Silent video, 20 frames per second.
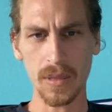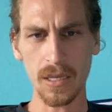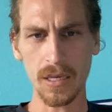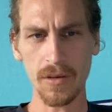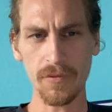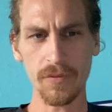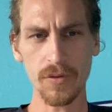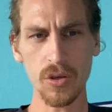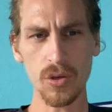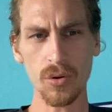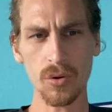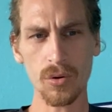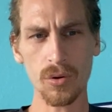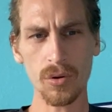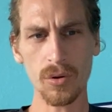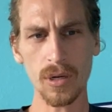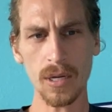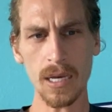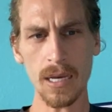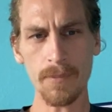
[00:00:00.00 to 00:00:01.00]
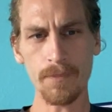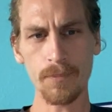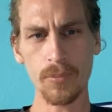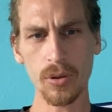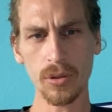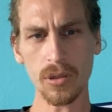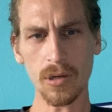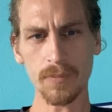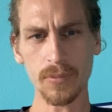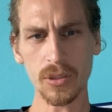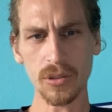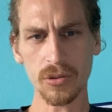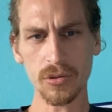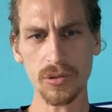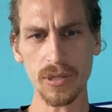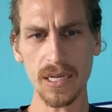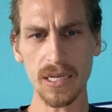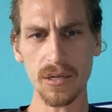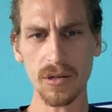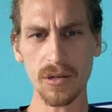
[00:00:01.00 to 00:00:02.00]
If you're a put option
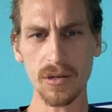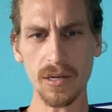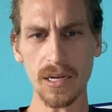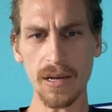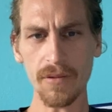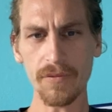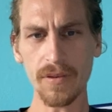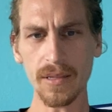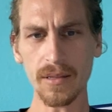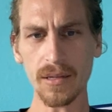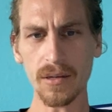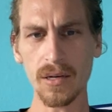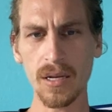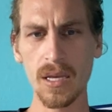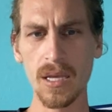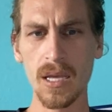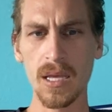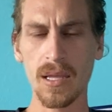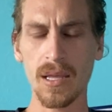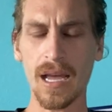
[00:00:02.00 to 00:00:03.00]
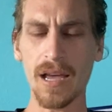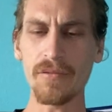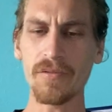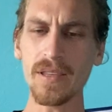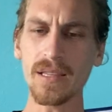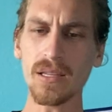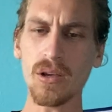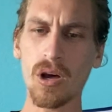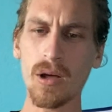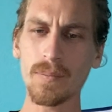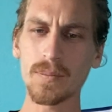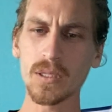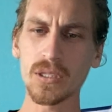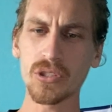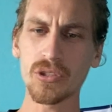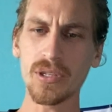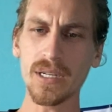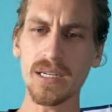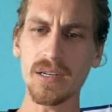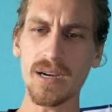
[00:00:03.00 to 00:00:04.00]
trader, I think the option
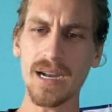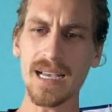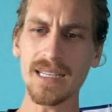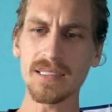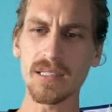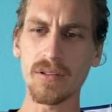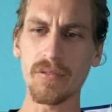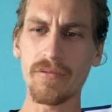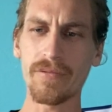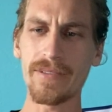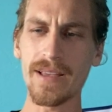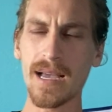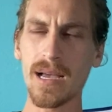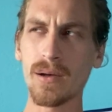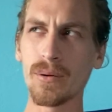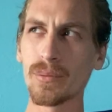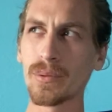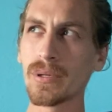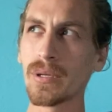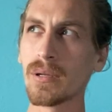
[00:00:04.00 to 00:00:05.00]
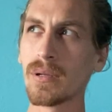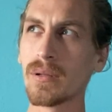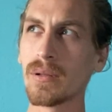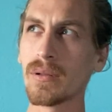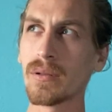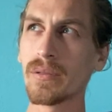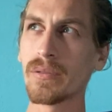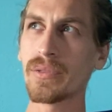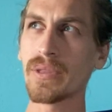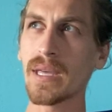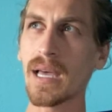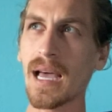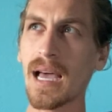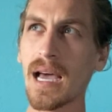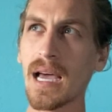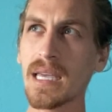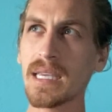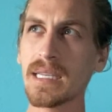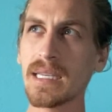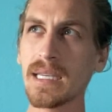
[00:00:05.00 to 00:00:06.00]
trader hasn't found the
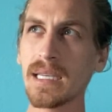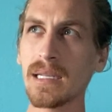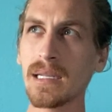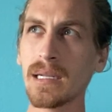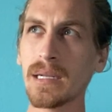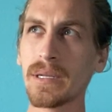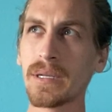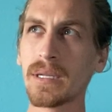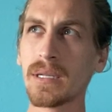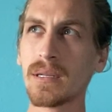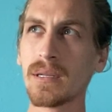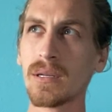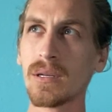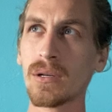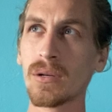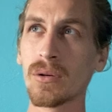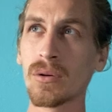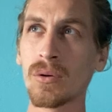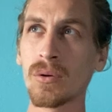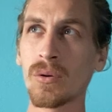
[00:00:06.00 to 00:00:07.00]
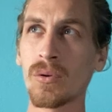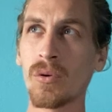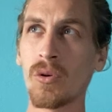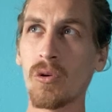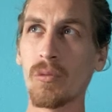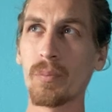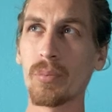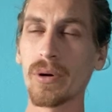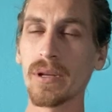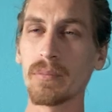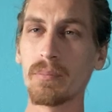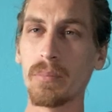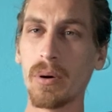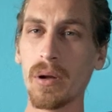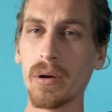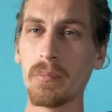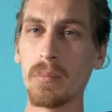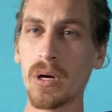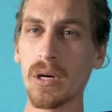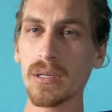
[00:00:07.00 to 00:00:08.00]
high yield corporate
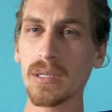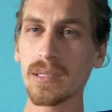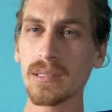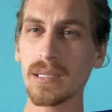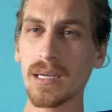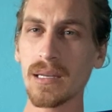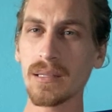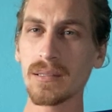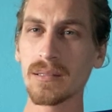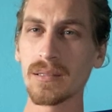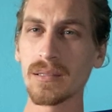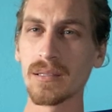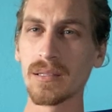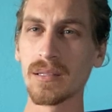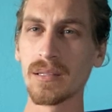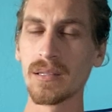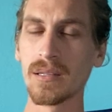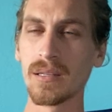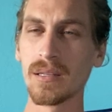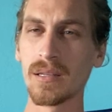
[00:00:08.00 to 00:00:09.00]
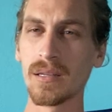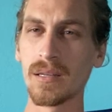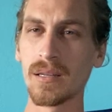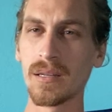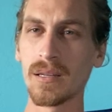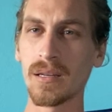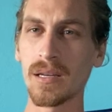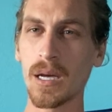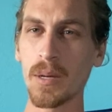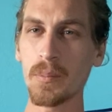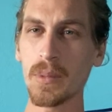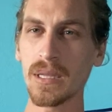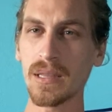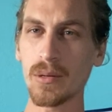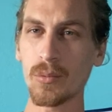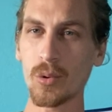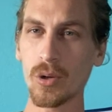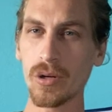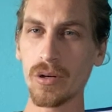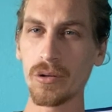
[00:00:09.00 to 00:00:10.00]
bond market yet. I mean, they
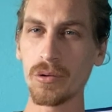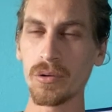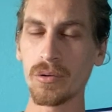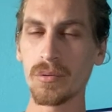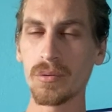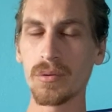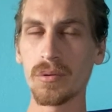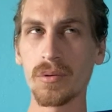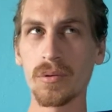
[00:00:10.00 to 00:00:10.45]
were